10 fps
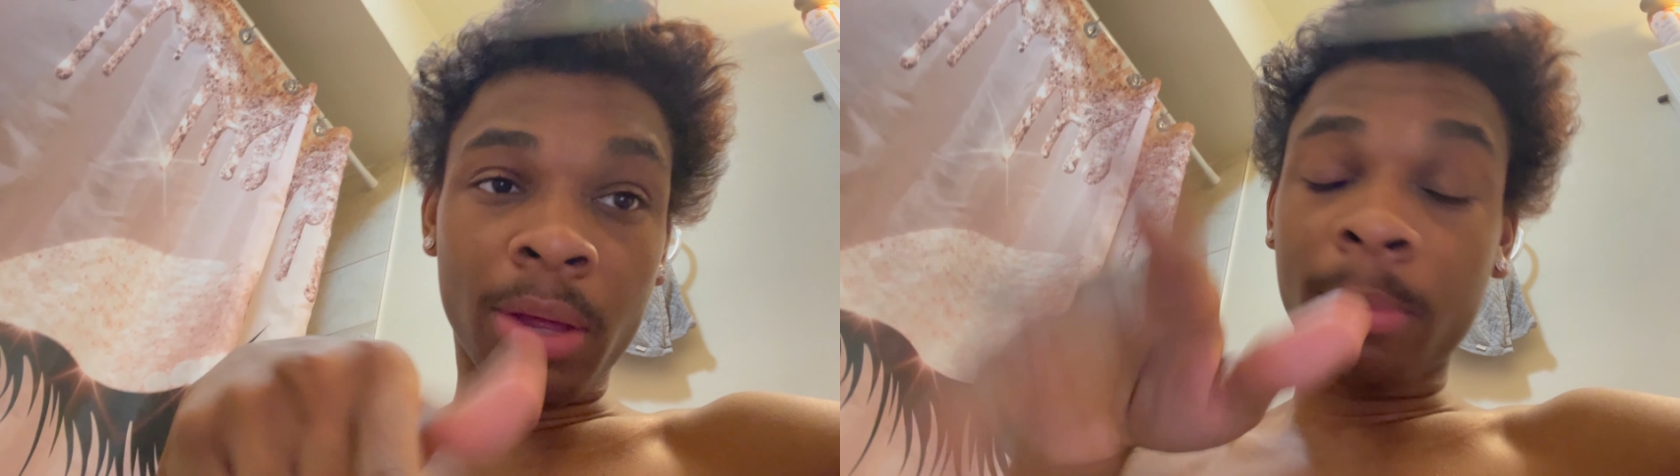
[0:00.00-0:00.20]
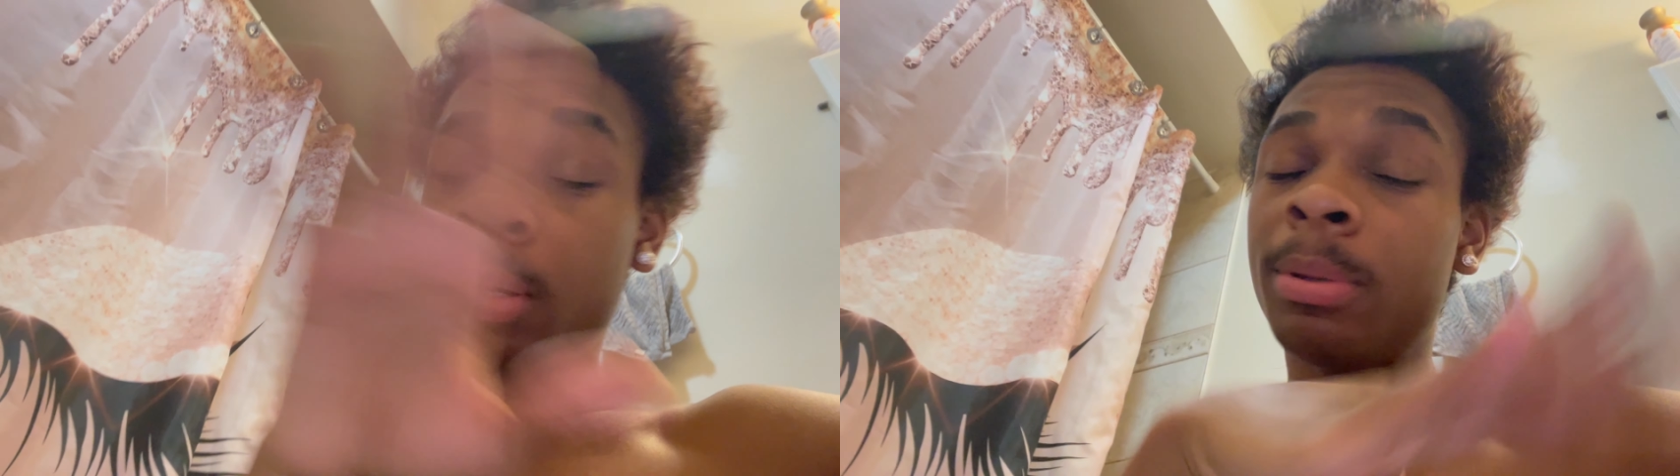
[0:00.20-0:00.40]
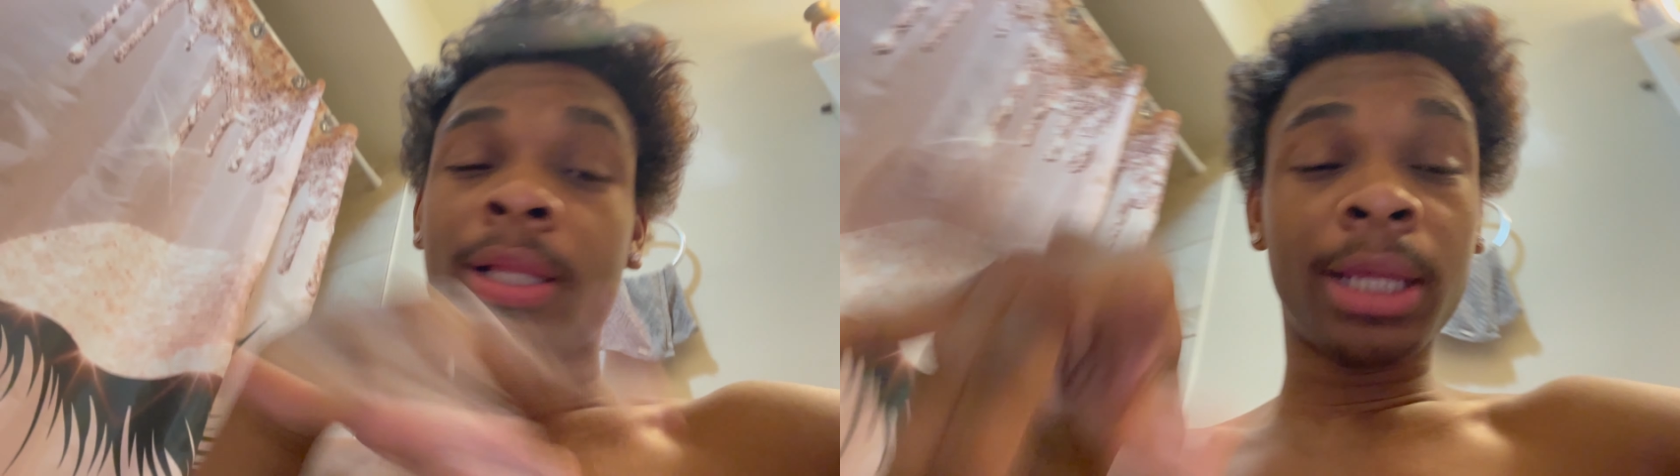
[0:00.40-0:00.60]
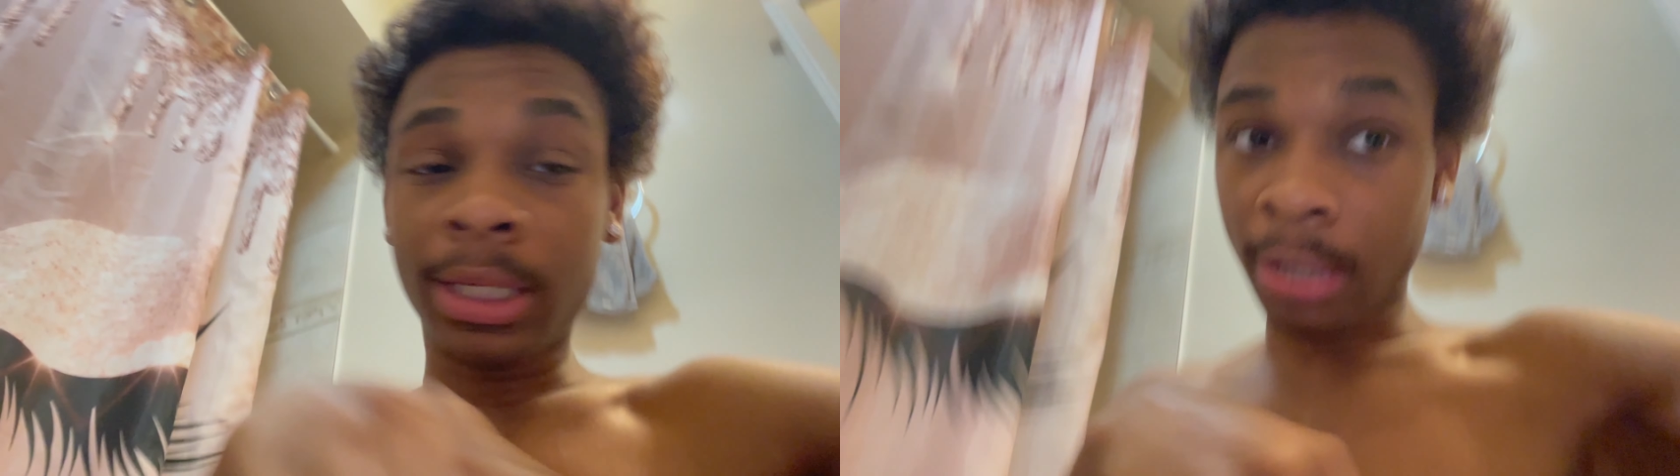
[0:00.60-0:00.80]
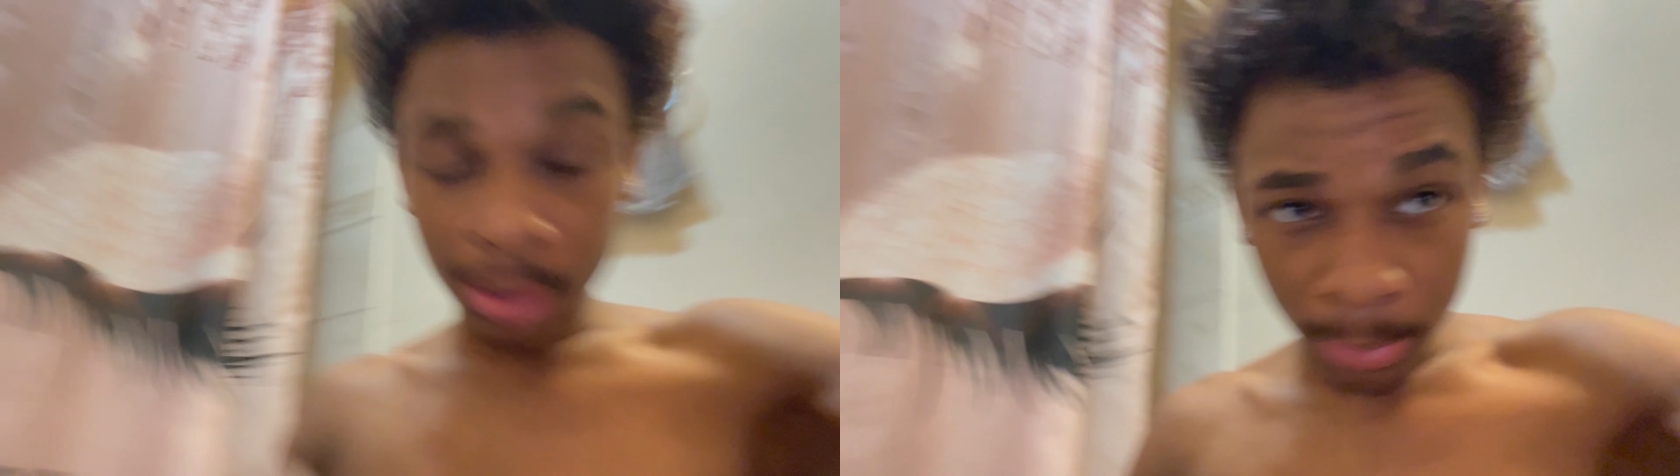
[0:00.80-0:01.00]
I'm gonna put the link
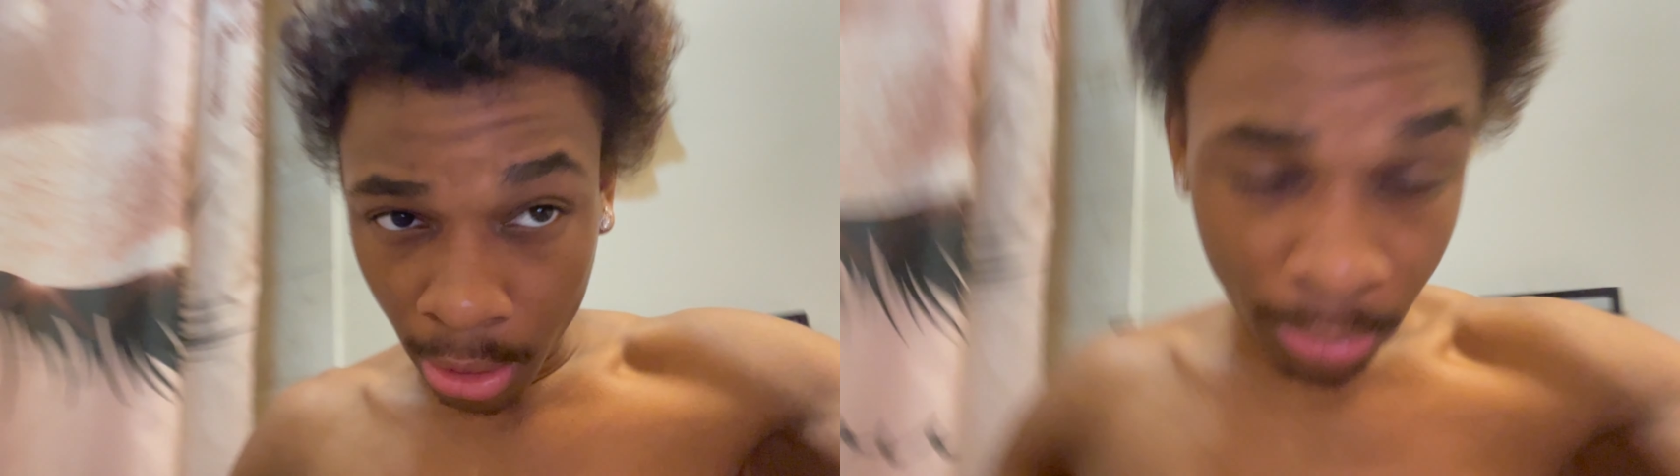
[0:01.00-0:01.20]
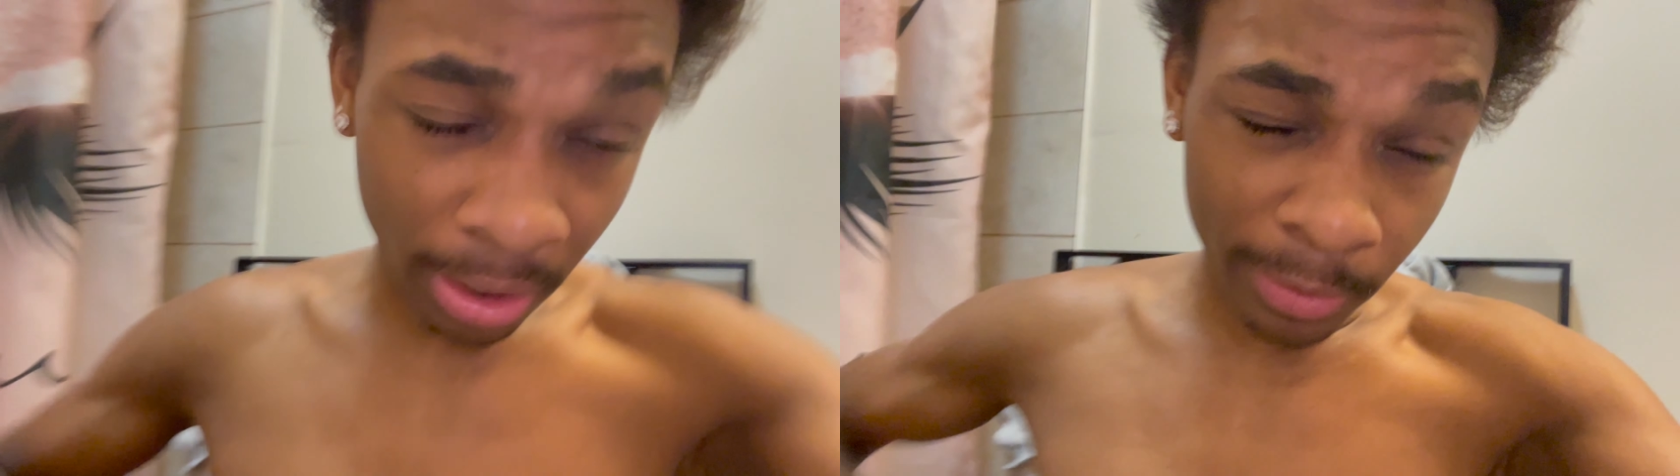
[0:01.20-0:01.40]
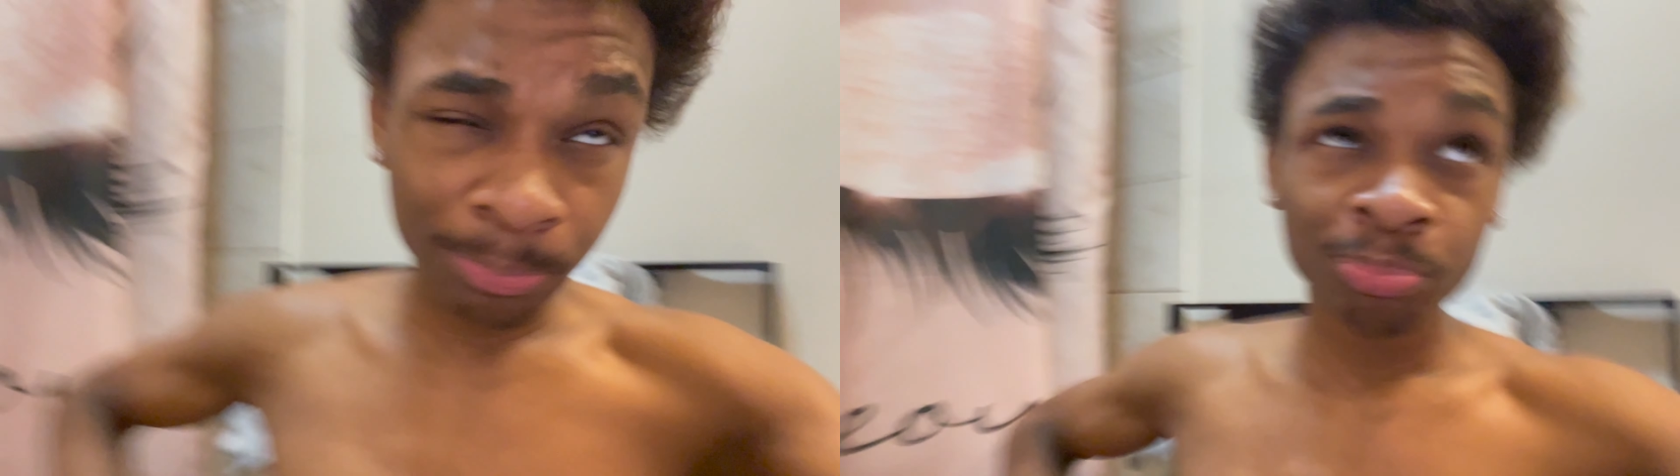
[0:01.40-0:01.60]
down there below, whatever.